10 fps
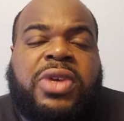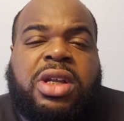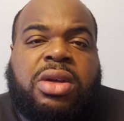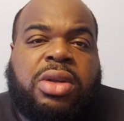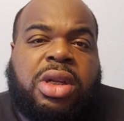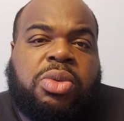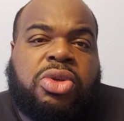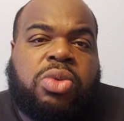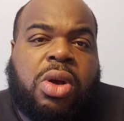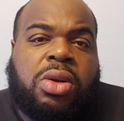video and it was
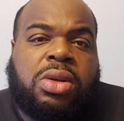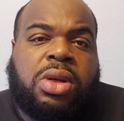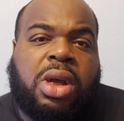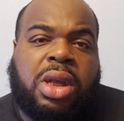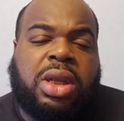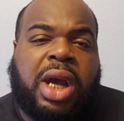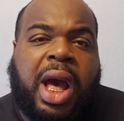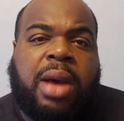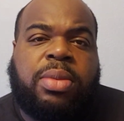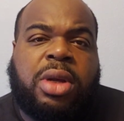wrong. The
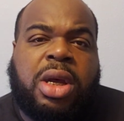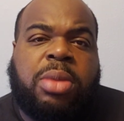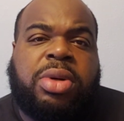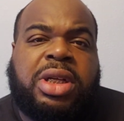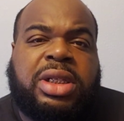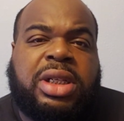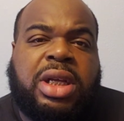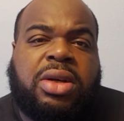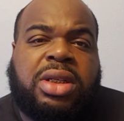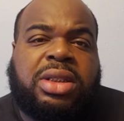cop put his
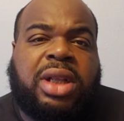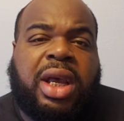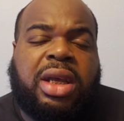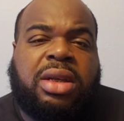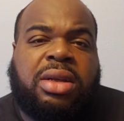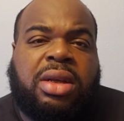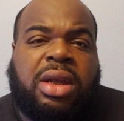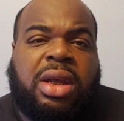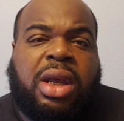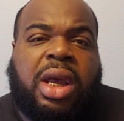knee on his neck
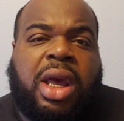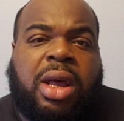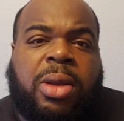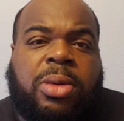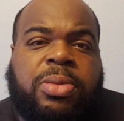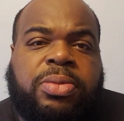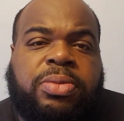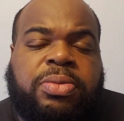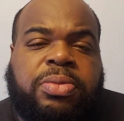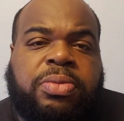and
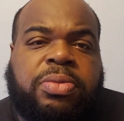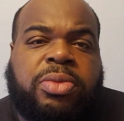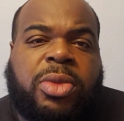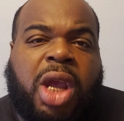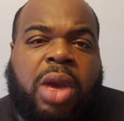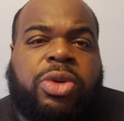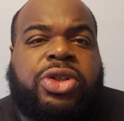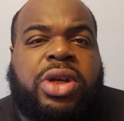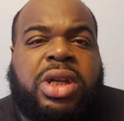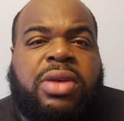
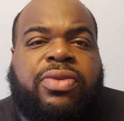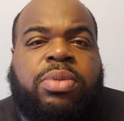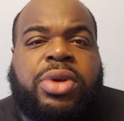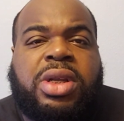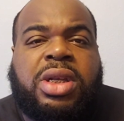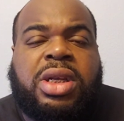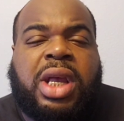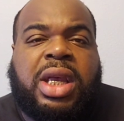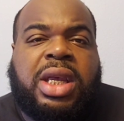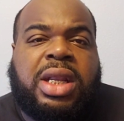restricted him from breathing,
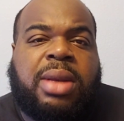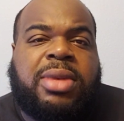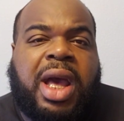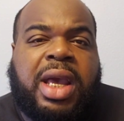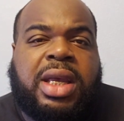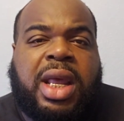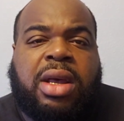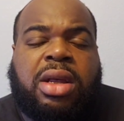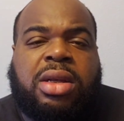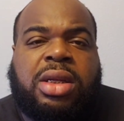and he ended up dying.
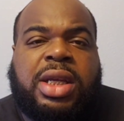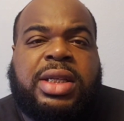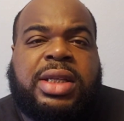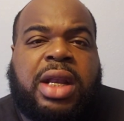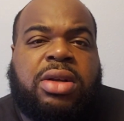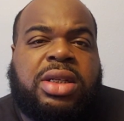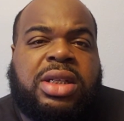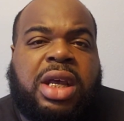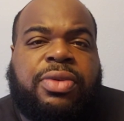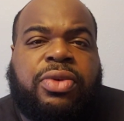He sat on his
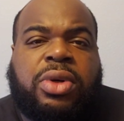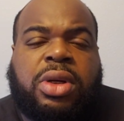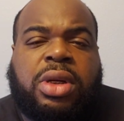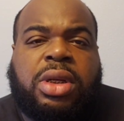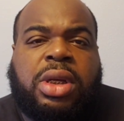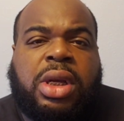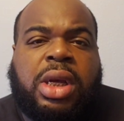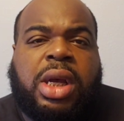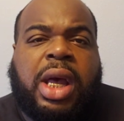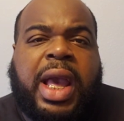neck for
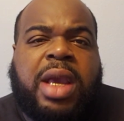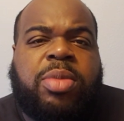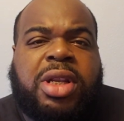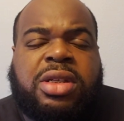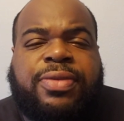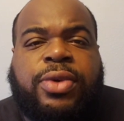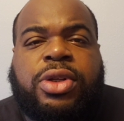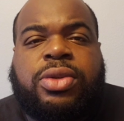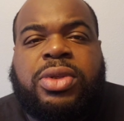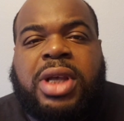8 minutes and
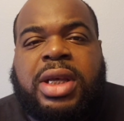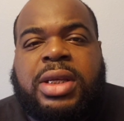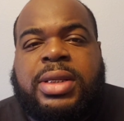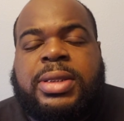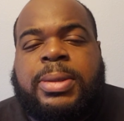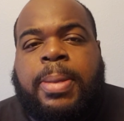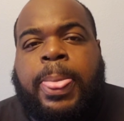42 seconds,